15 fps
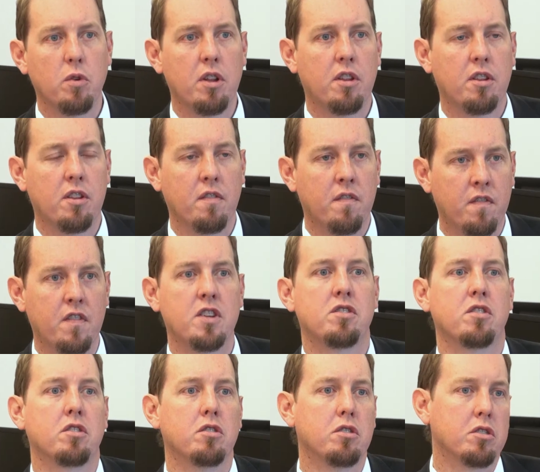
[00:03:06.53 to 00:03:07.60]
with the
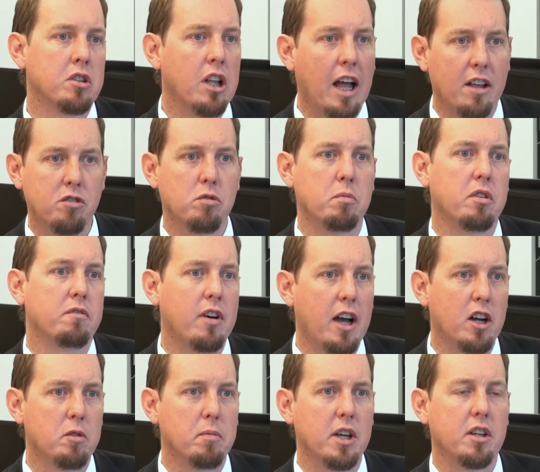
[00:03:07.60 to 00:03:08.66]
physical classroom
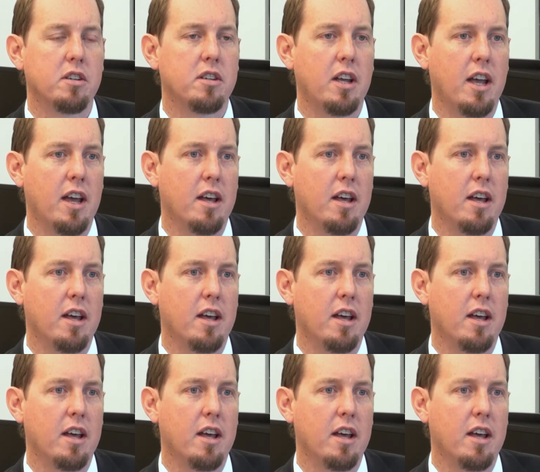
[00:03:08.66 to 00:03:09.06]
environment